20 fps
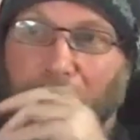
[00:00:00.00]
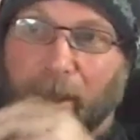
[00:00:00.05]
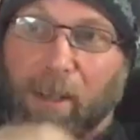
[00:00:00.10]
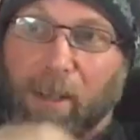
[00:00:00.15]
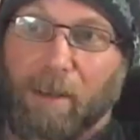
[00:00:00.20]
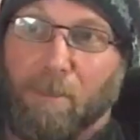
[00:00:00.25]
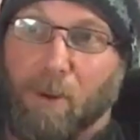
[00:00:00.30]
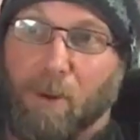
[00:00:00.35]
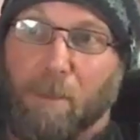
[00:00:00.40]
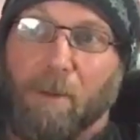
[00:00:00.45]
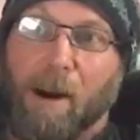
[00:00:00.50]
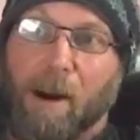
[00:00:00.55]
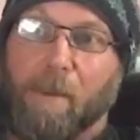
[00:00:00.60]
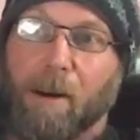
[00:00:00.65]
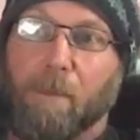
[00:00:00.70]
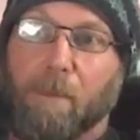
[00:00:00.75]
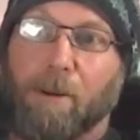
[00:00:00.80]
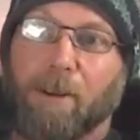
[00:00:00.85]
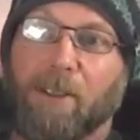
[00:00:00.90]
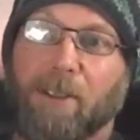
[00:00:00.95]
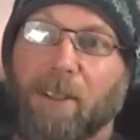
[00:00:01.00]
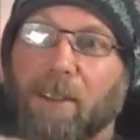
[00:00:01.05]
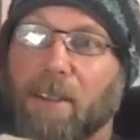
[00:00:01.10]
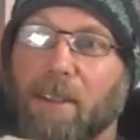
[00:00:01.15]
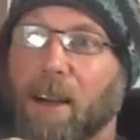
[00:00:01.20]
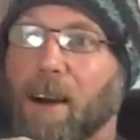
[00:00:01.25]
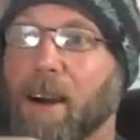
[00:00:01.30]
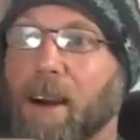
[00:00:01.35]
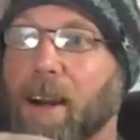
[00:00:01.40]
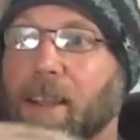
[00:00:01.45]
more prominent person's
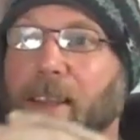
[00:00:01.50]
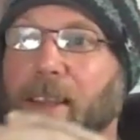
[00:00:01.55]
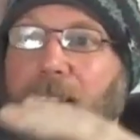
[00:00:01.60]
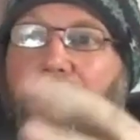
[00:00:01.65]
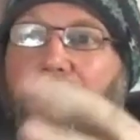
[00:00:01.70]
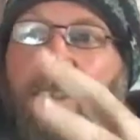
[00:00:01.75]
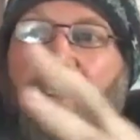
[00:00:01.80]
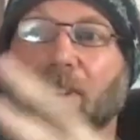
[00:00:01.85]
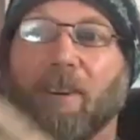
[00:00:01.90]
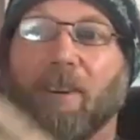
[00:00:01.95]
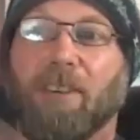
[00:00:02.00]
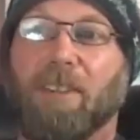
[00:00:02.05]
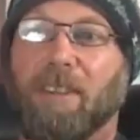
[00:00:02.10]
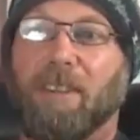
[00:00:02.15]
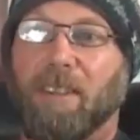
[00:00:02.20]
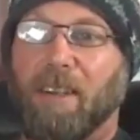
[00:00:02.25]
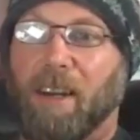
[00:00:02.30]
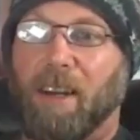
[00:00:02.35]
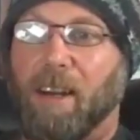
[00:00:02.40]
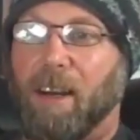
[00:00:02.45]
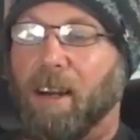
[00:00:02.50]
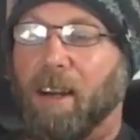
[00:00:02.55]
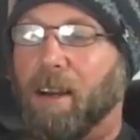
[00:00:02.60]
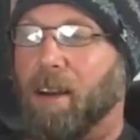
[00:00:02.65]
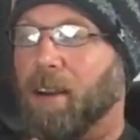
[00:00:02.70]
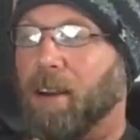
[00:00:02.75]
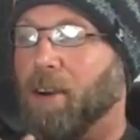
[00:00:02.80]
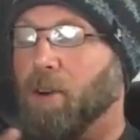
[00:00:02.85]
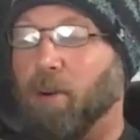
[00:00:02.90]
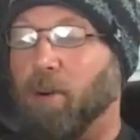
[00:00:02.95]
audience starts
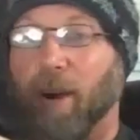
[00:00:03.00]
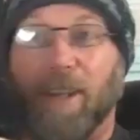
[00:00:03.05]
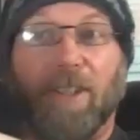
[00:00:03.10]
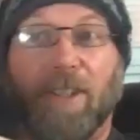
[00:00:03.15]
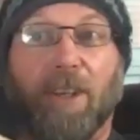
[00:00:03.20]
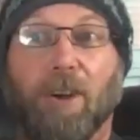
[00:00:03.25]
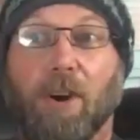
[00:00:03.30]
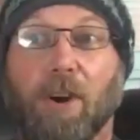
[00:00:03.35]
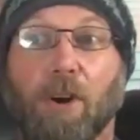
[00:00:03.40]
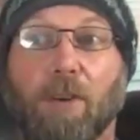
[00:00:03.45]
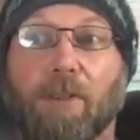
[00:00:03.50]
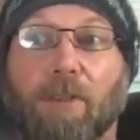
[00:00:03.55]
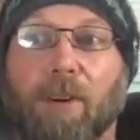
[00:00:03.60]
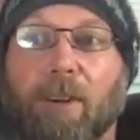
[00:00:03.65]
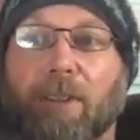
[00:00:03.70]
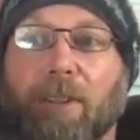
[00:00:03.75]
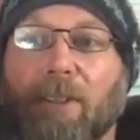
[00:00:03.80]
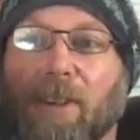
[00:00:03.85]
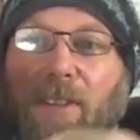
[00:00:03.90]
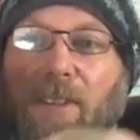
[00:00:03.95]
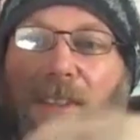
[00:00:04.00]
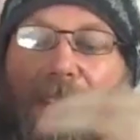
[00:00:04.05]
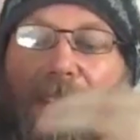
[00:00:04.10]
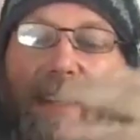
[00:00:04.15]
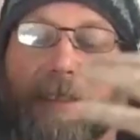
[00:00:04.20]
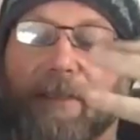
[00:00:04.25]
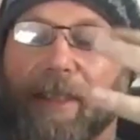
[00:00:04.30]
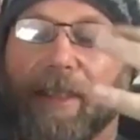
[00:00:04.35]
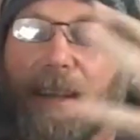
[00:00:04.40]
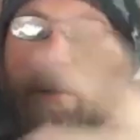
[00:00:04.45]
crossing over, starts to
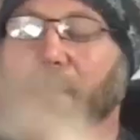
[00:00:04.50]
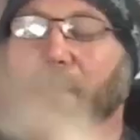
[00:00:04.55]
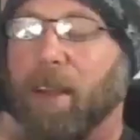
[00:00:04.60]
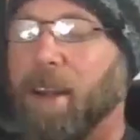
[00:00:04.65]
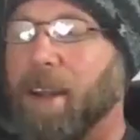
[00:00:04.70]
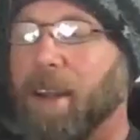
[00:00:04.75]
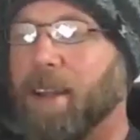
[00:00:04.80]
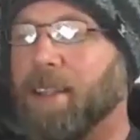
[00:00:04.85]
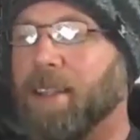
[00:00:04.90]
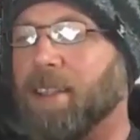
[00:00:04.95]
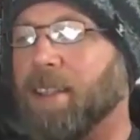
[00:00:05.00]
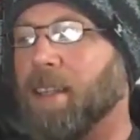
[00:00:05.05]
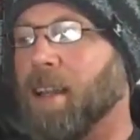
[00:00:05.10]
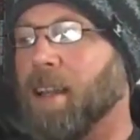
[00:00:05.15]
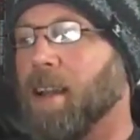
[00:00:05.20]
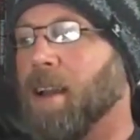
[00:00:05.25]
give them likes.